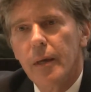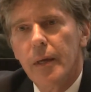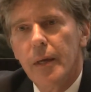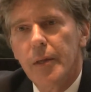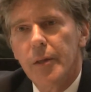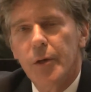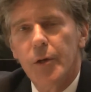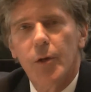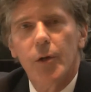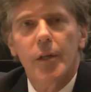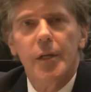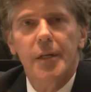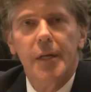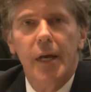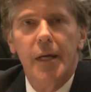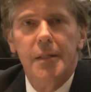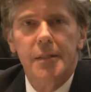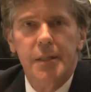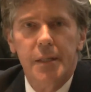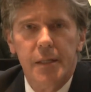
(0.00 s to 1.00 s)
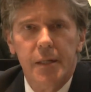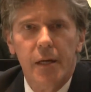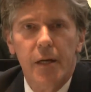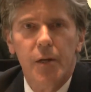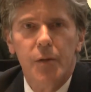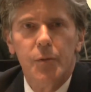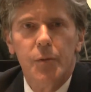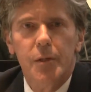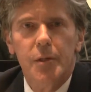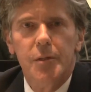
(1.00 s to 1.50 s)
in the early
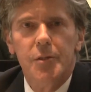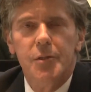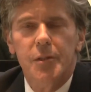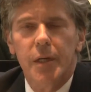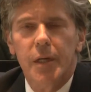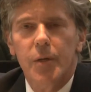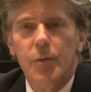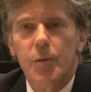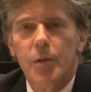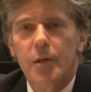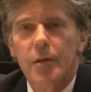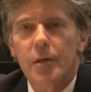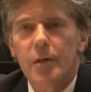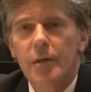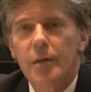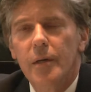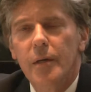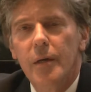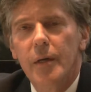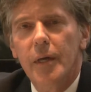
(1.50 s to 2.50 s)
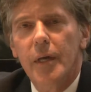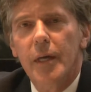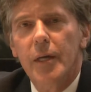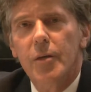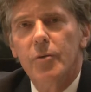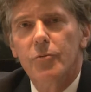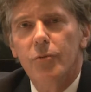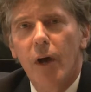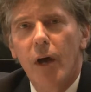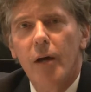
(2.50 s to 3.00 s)
1900s. They were
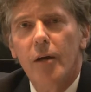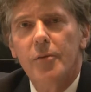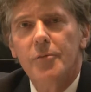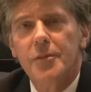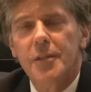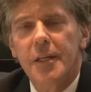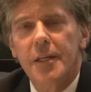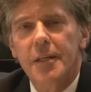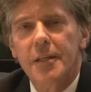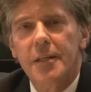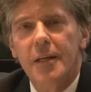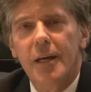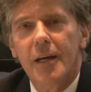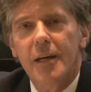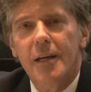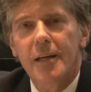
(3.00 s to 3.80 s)
involved in